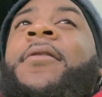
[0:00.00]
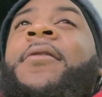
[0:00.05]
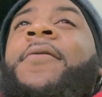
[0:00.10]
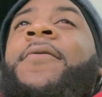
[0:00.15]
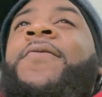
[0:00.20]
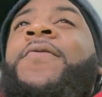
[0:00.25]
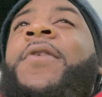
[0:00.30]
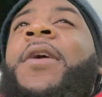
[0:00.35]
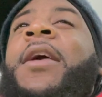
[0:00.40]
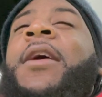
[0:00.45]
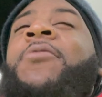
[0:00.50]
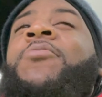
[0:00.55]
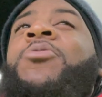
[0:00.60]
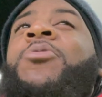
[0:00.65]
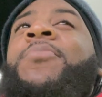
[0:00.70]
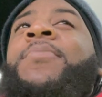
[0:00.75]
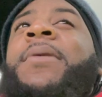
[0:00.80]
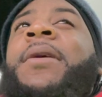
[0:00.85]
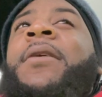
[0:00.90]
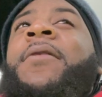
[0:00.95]
for him
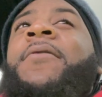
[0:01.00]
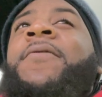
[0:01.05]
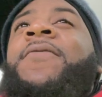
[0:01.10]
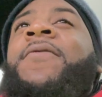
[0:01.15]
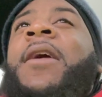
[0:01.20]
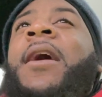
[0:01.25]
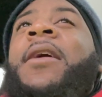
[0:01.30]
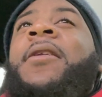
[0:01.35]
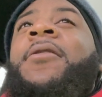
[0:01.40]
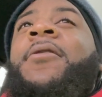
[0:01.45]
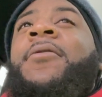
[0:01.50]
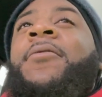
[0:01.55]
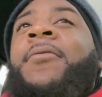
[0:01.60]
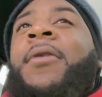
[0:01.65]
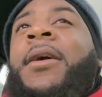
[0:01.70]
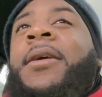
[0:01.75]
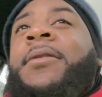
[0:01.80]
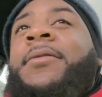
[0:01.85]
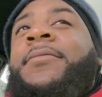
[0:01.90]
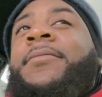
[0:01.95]
to be a fighter,
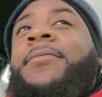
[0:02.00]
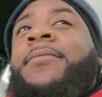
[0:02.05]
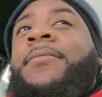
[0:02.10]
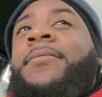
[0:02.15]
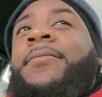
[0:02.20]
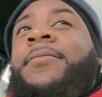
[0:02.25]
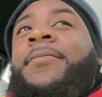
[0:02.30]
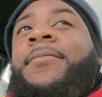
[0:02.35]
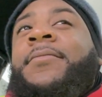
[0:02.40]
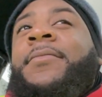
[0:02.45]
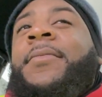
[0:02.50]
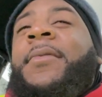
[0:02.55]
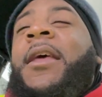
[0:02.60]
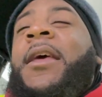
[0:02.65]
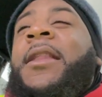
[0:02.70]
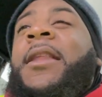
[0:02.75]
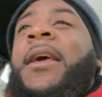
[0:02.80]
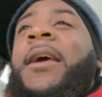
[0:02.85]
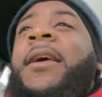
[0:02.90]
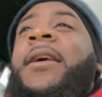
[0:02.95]
right?
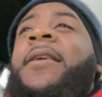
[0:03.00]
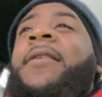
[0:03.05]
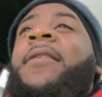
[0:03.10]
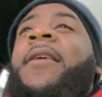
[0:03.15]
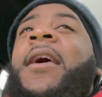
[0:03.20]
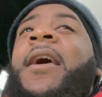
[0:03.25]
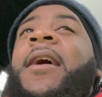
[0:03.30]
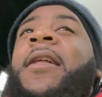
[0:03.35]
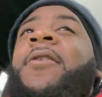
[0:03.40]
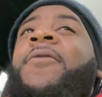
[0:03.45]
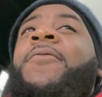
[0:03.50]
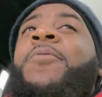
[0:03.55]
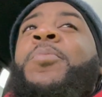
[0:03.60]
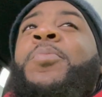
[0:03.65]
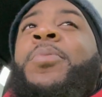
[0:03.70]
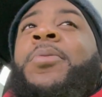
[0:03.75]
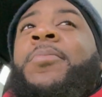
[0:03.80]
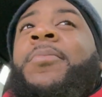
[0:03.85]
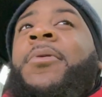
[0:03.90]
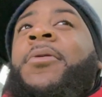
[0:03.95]
That nigga is a hell of a
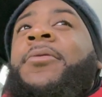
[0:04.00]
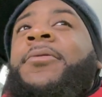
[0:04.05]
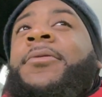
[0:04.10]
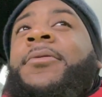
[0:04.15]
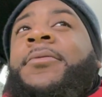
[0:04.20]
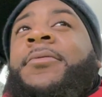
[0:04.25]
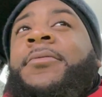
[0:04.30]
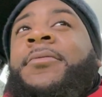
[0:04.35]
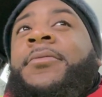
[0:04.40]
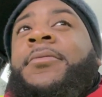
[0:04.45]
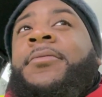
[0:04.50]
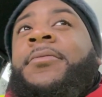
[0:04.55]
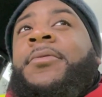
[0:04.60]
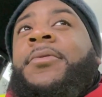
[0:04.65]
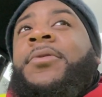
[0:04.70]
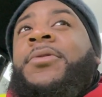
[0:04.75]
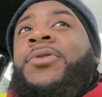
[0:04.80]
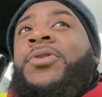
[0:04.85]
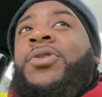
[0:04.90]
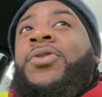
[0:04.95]
promoter.
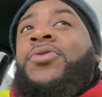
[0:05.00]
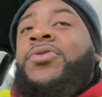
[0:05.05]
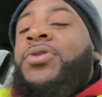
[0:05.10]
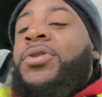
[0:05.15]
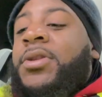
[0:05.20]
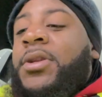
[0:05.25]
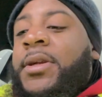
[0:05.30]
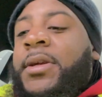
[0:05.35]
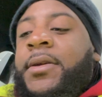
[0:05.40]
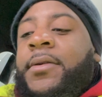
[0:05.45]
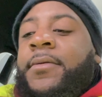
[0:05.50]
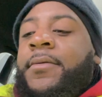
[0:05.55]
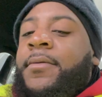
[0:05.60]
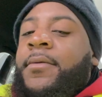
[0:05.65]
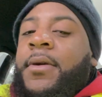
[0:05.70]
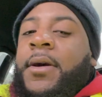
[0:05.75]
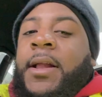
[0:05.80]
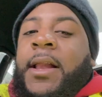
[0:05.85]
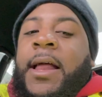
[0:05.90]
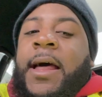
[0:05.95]
Cause usually
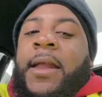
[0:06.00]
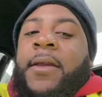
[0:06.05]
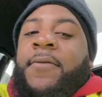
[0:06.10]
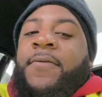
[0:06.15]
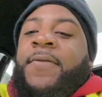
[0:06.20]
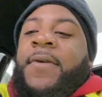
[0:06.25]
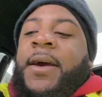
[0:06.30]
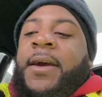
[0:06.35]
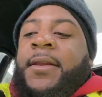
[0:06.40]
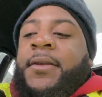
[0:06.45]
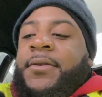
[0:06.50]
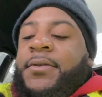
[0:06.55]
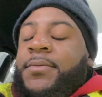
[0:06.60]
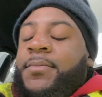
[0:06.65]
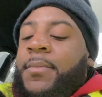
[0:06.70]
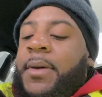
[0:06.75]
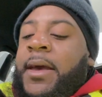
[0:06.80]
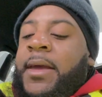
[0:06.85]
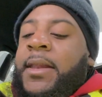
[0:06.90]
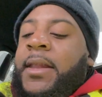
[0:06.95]
a lot of fighters
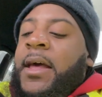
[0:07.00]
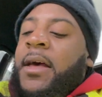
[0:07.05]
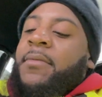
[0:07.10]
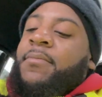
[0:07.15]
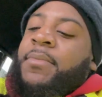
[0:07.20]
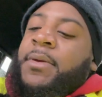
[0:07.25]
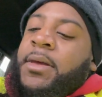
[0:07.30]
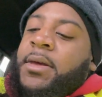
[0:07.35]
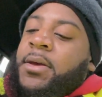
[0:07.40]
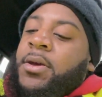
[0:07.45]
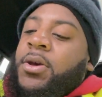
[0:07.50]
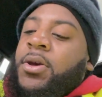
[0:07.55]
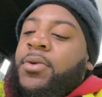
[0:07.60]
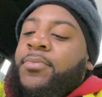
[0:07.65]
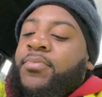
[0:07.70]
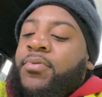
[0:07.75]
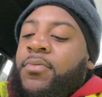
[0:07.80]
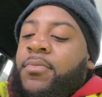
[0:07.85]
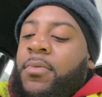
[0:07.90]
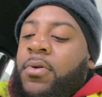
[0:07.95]
might not be a
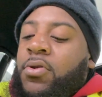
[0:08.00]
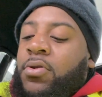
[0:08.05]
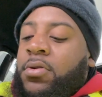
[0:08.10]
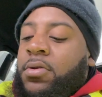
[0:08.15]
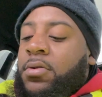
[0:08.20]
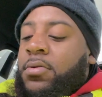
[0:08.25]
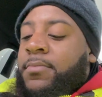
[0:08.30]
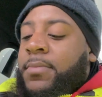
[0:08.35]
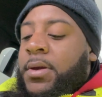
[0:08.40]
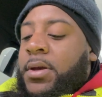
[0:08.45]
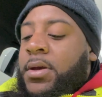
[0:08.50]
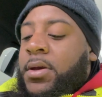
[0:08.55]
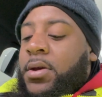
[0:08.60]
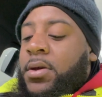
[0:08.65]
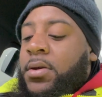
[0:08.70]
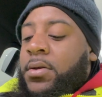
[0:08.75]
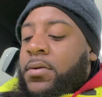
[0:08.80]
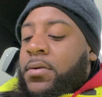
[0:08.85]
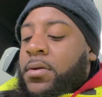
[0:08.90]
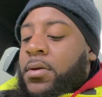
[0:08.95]
good promoter because